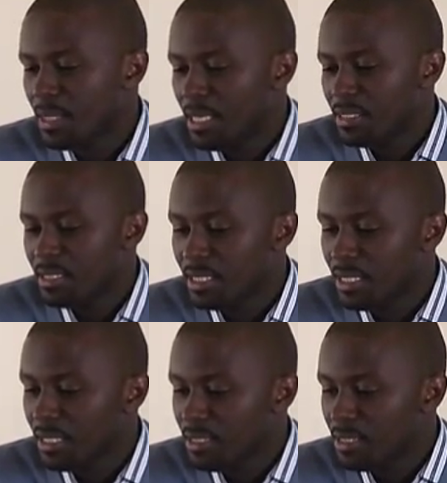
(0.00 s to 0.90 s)

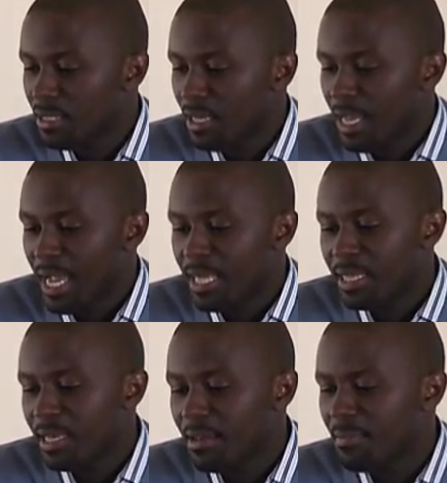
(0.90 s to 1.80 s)
settings. And
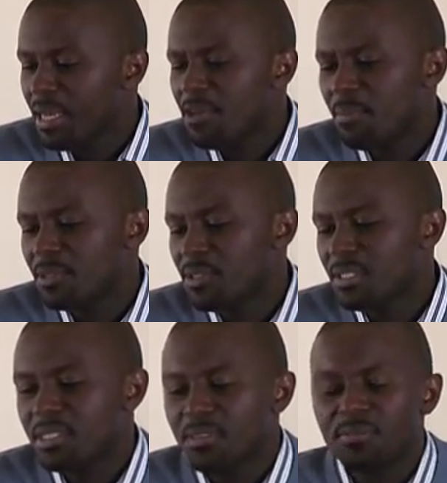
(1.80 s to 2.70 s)
there are many
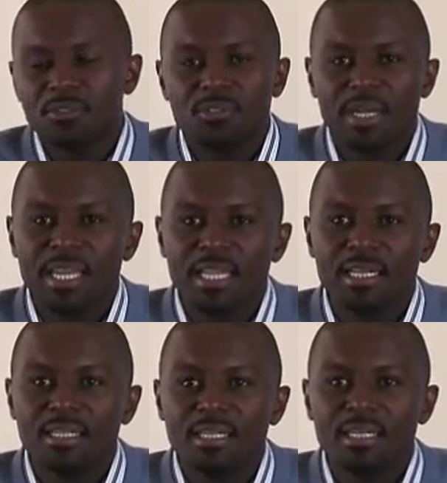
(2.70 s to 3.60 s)
opportunities for
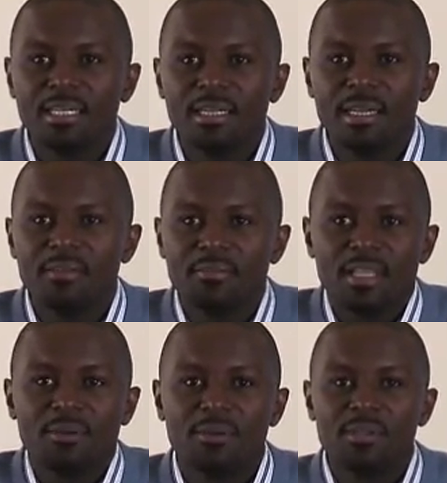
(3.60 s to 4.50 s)
training and
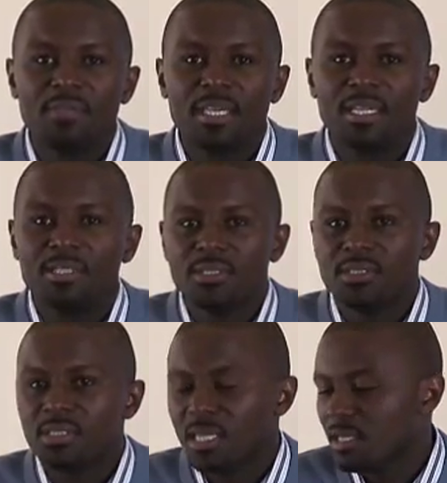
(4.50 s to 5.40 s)
further
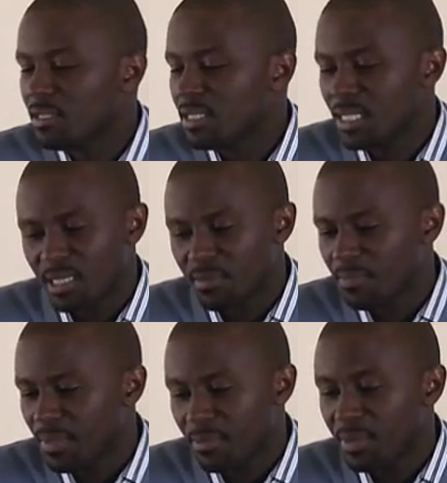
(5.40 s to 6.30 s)
qualifications, and
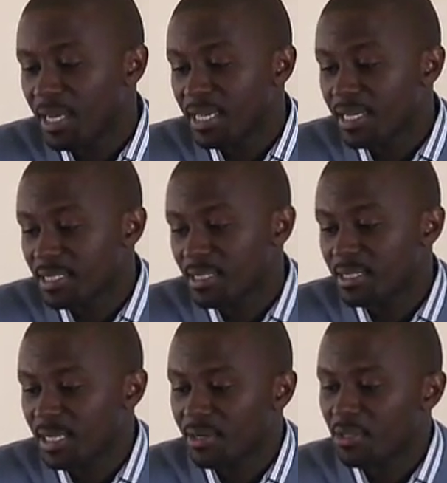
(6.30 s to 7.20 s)
really
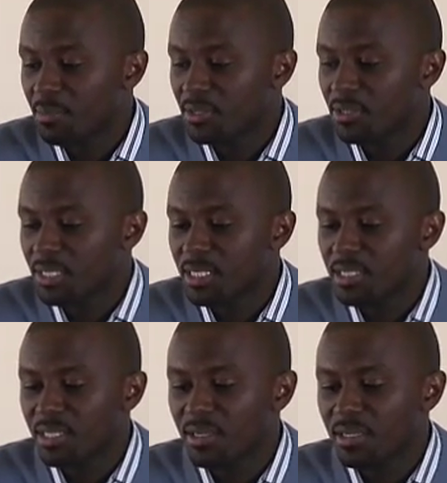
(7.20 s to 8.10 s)
excellent career opportunities
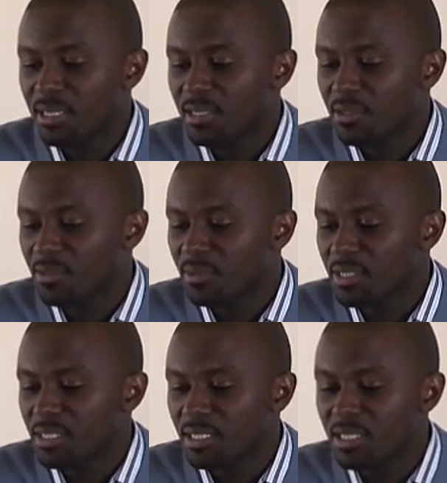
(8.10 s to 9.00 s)
in clinical
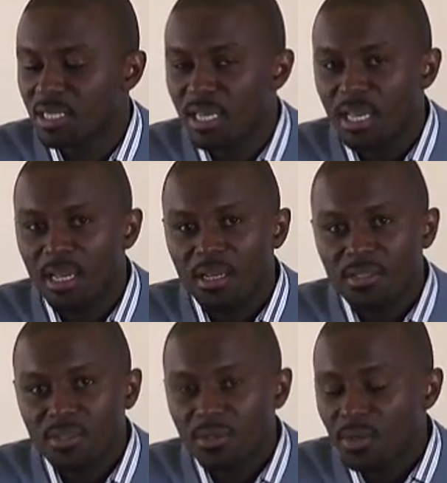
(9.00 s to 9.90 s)
research.
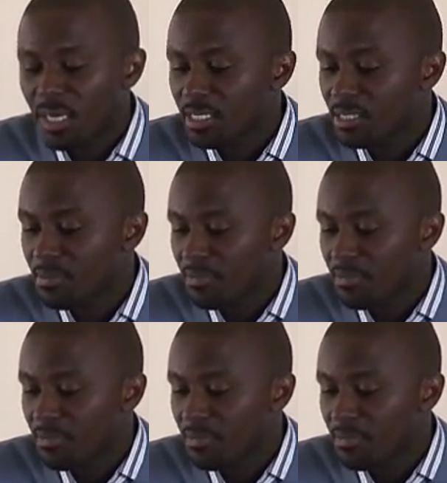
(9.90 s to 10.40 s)
So and just a